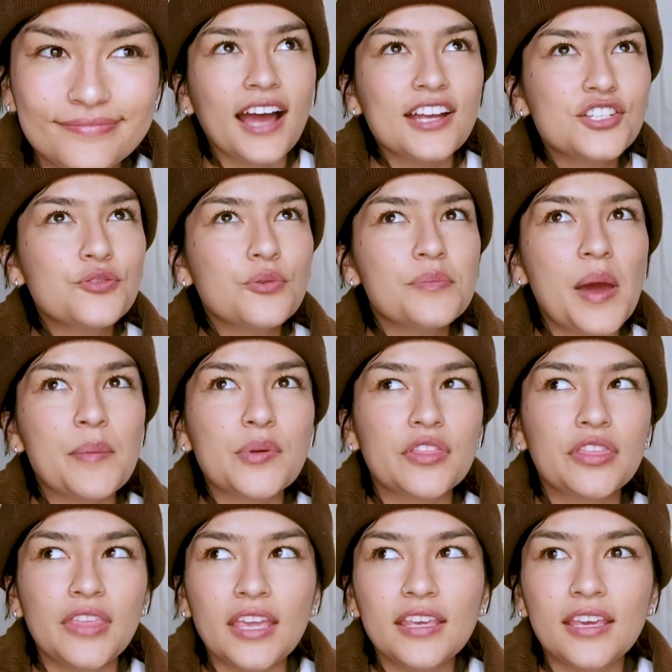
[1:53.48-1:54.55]
I just remember
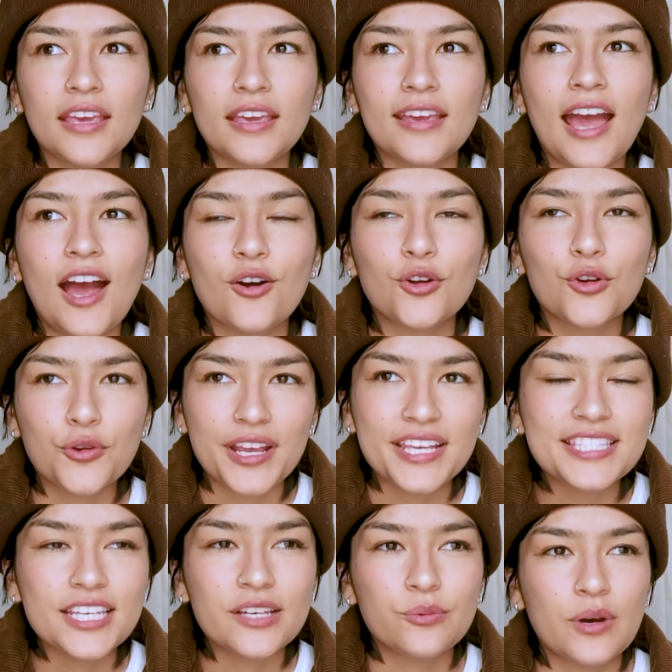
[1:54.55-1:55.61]
thinking how
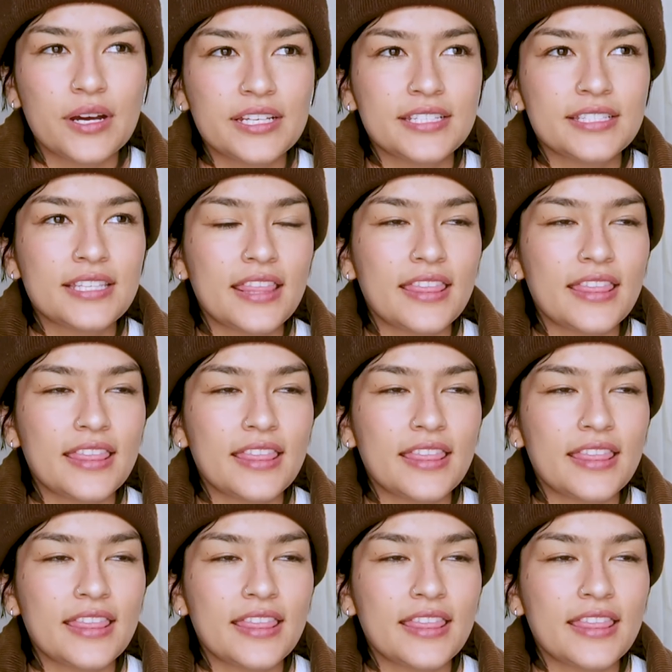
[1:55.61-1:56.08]
crazy it was